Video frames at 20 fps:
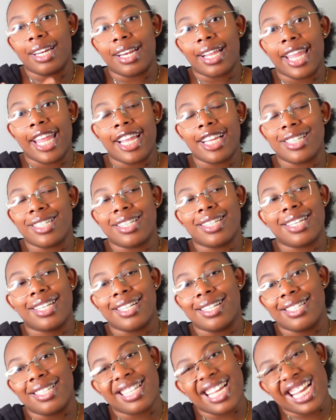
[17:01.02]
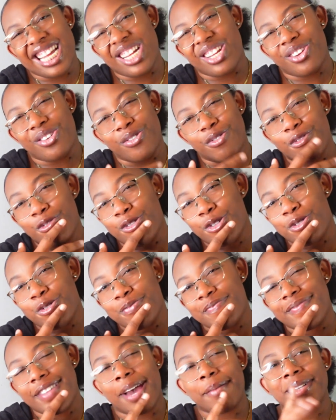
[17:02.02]
occasion and stay in your
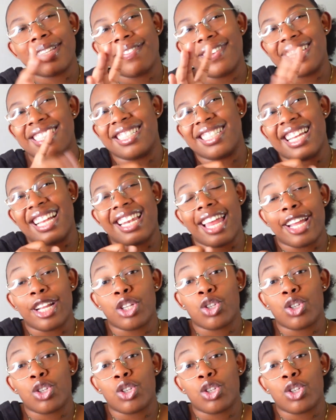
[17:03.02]
room. I believe I did that like